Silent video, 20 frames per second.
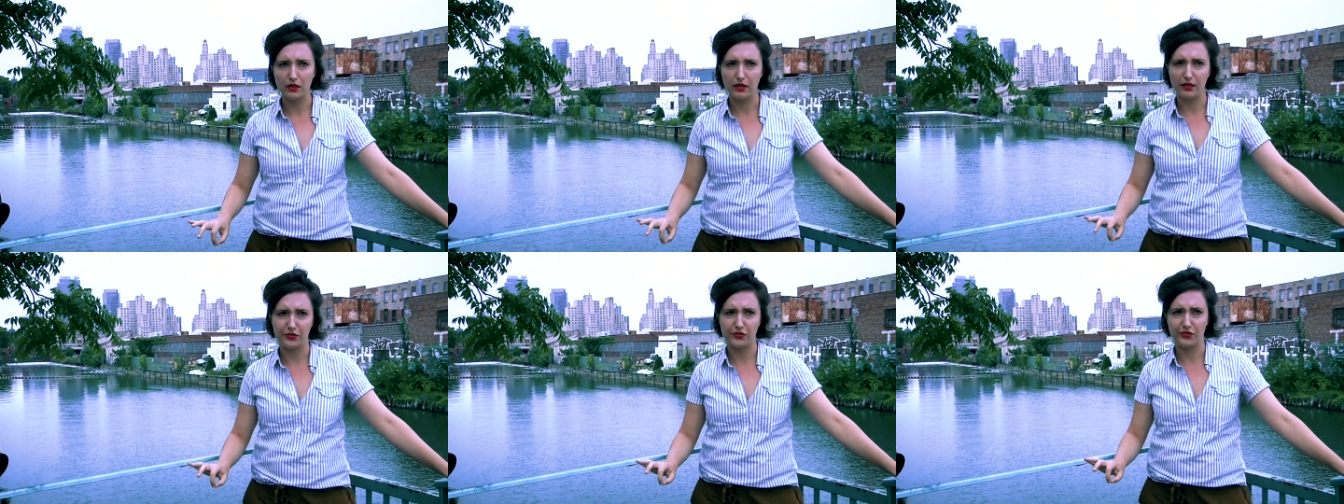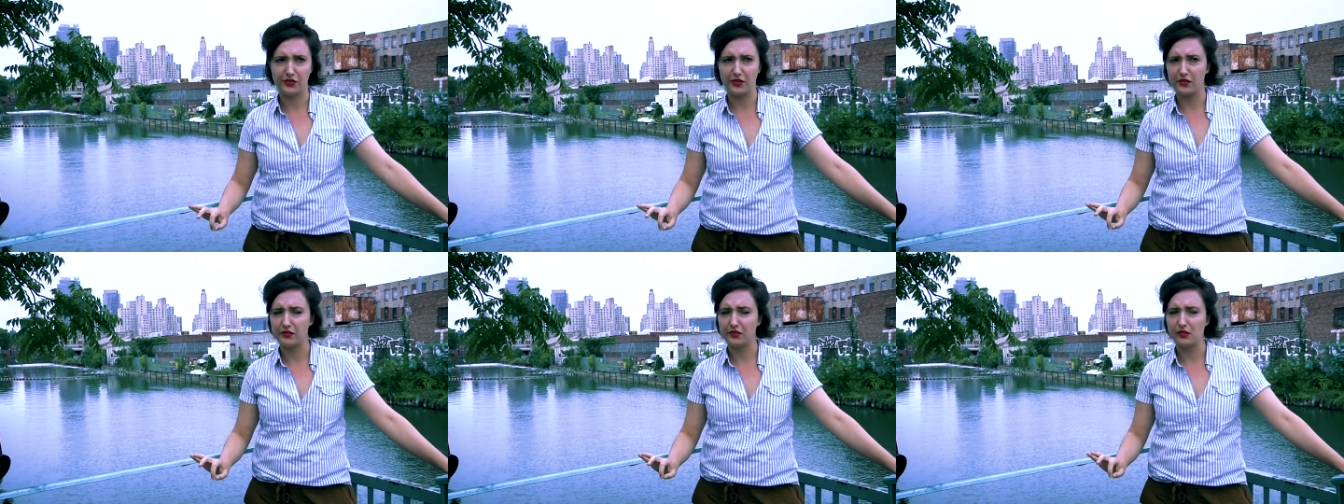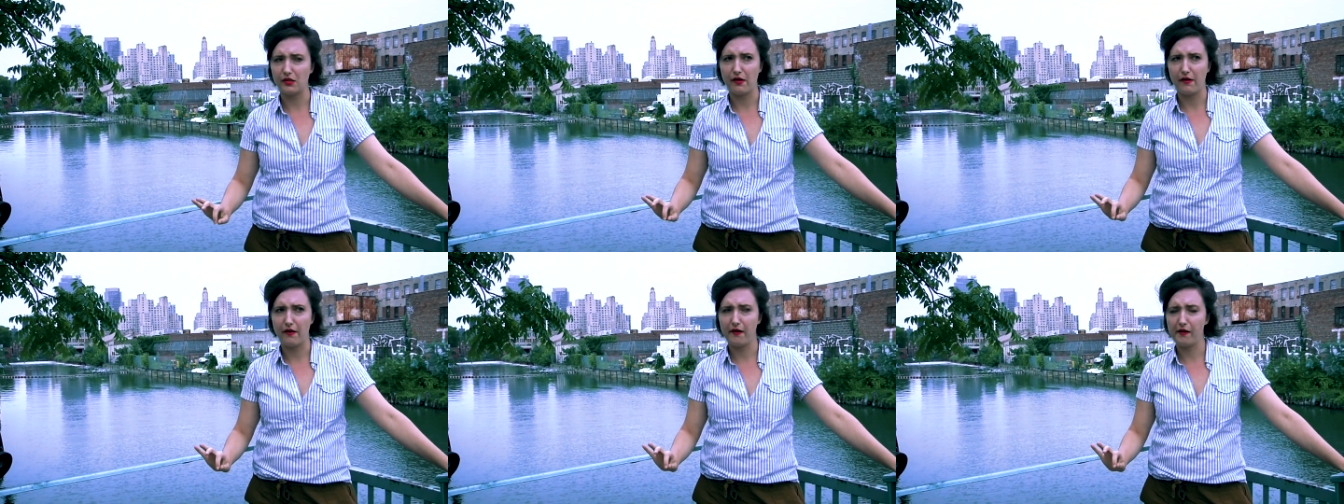is
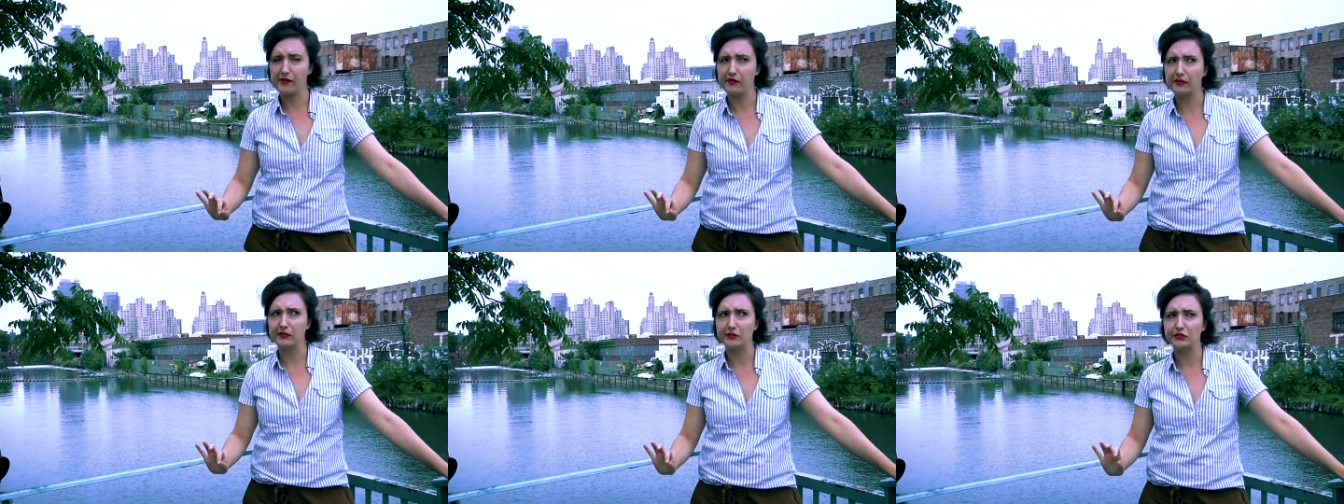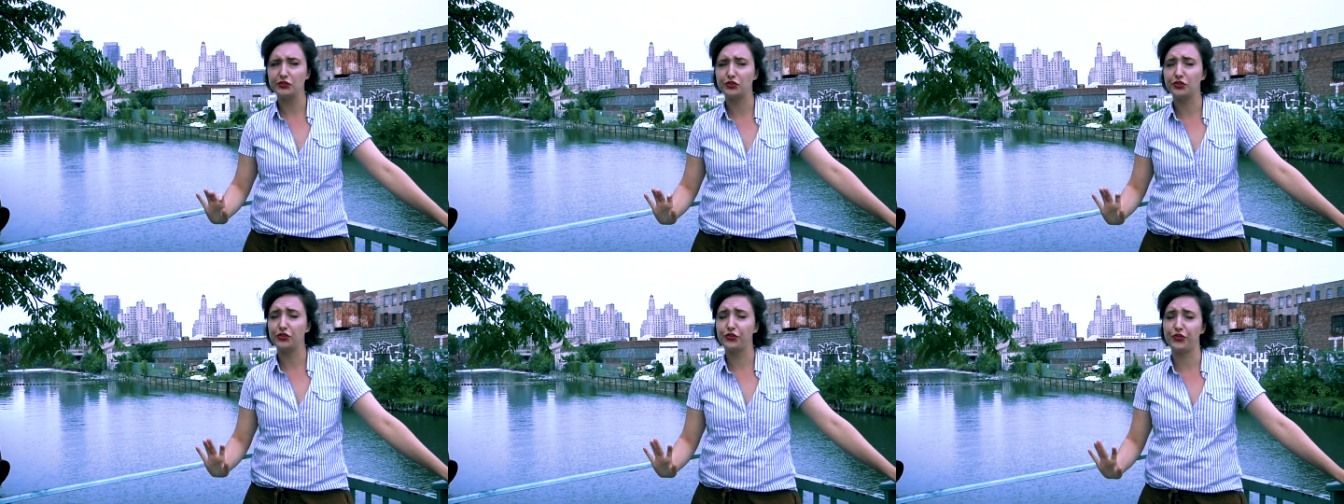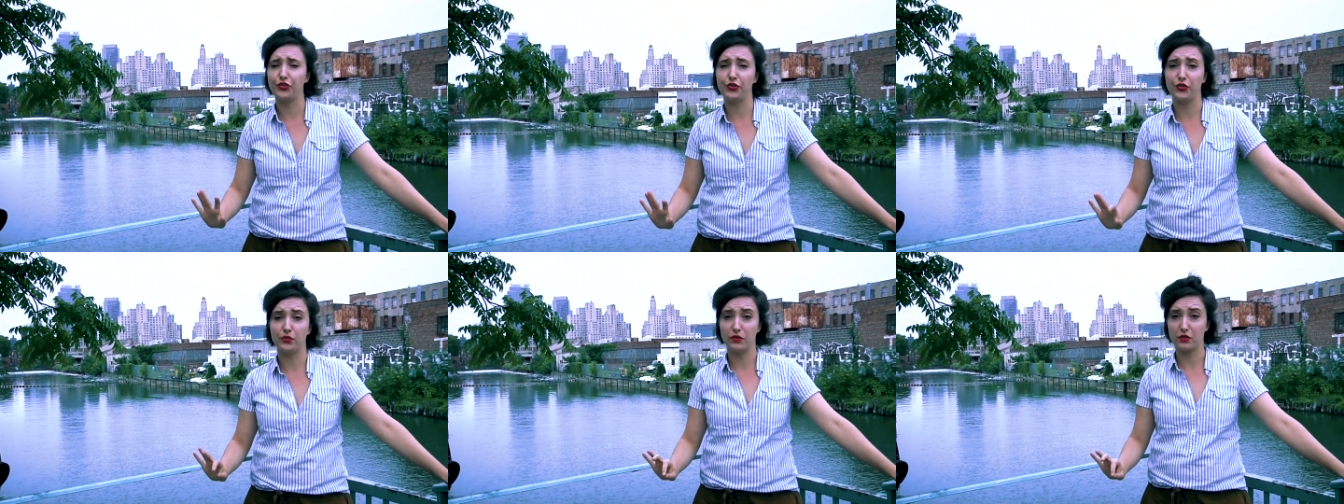just like
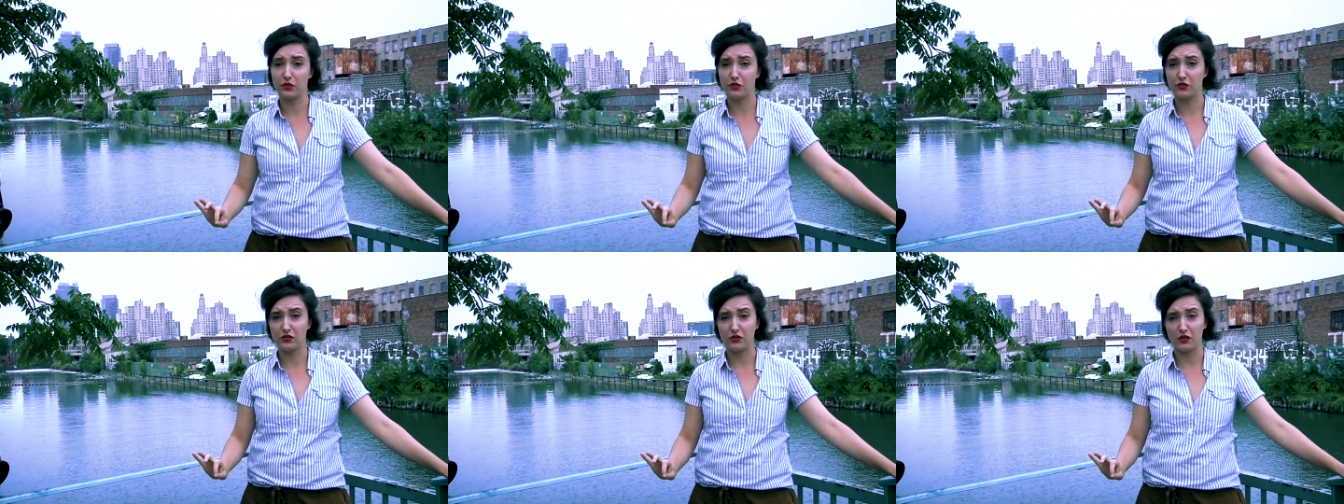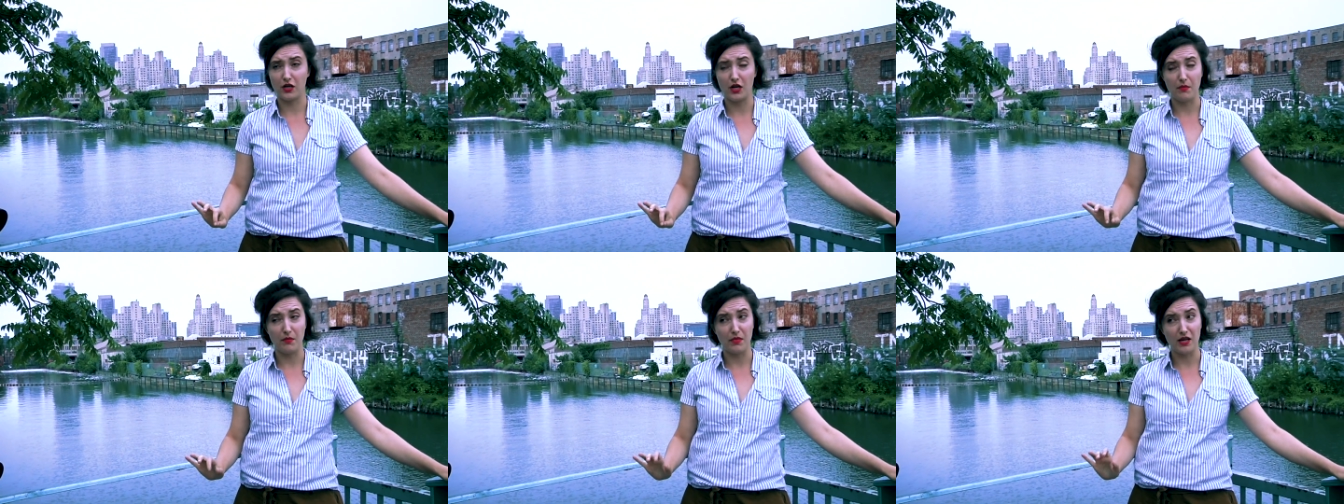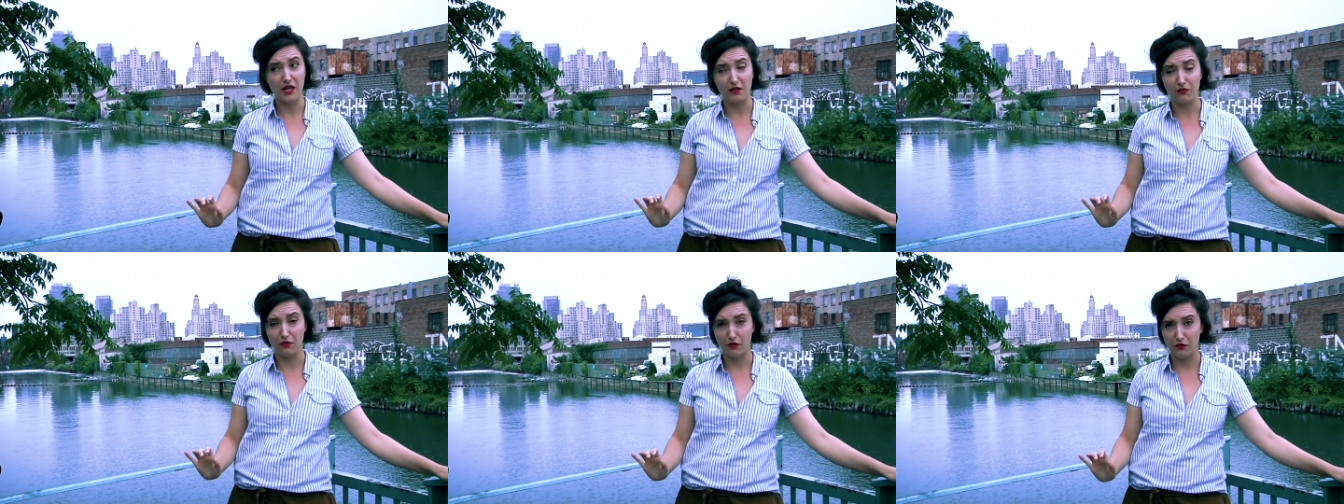too extreme,
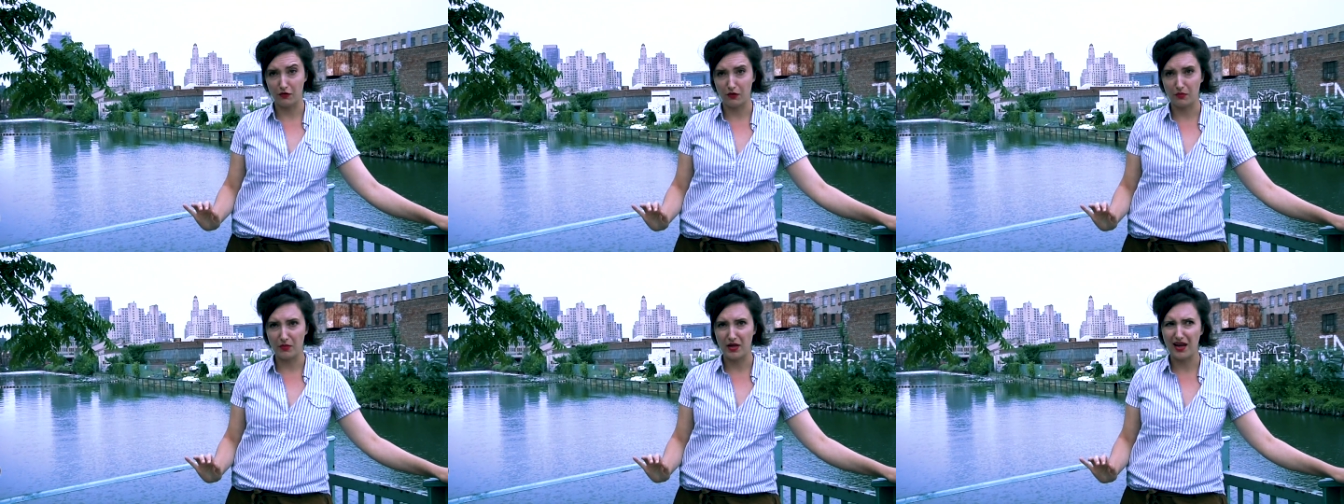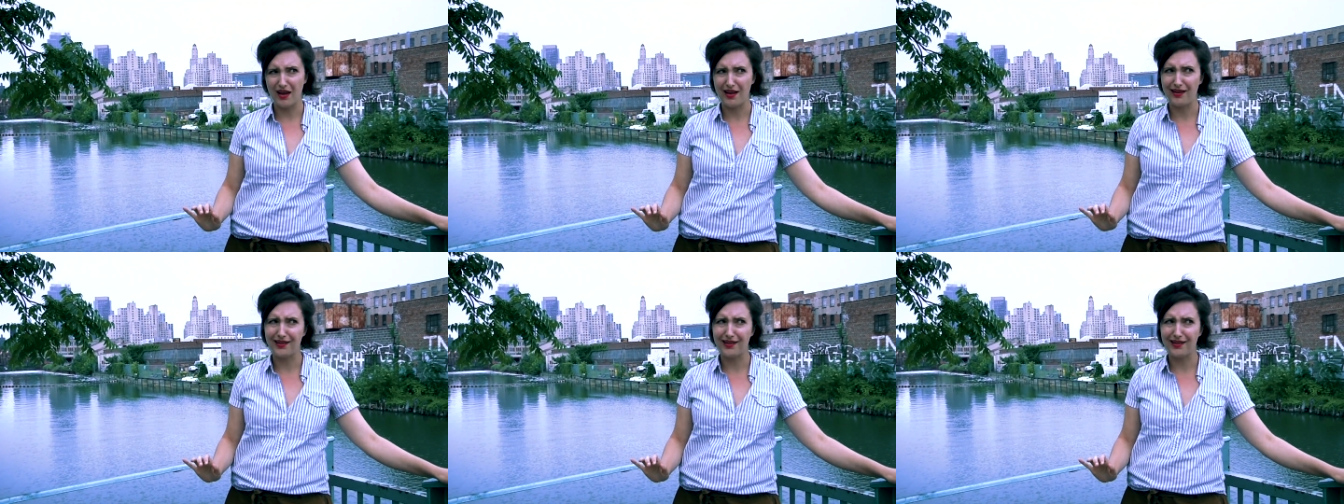even for me.